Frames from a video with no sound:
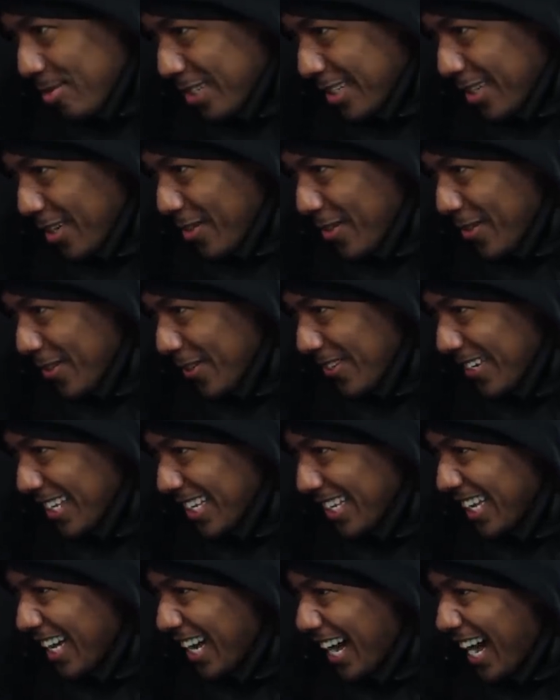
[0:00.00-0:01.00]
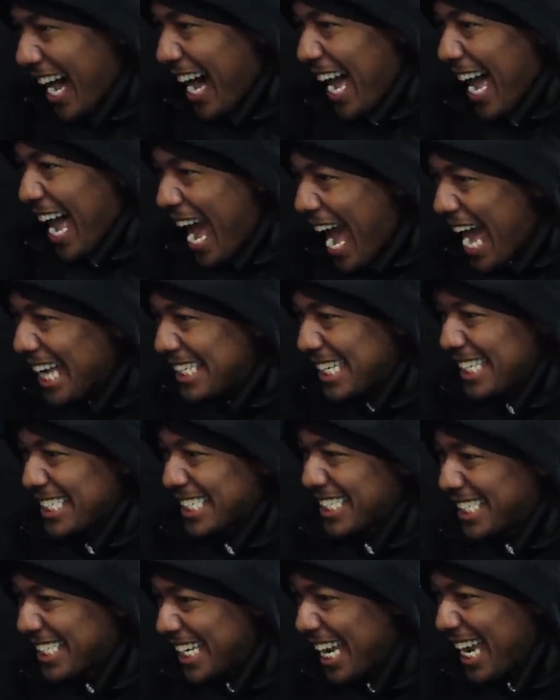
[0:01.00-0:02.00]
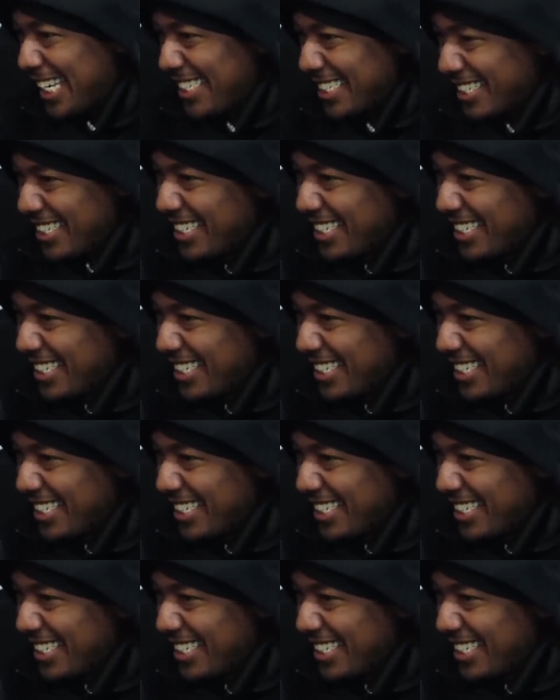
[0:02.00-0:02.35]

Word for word: soon. I had this shit.